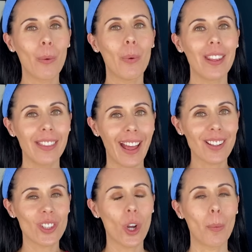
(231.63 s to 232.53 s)
with
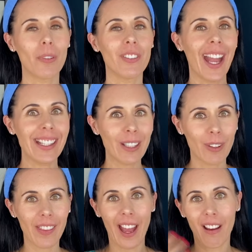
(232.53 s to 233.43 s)
that job of getting
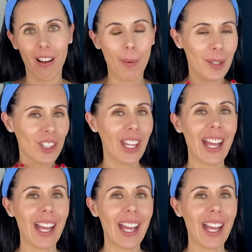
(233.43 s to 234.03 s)
rid of that garbage,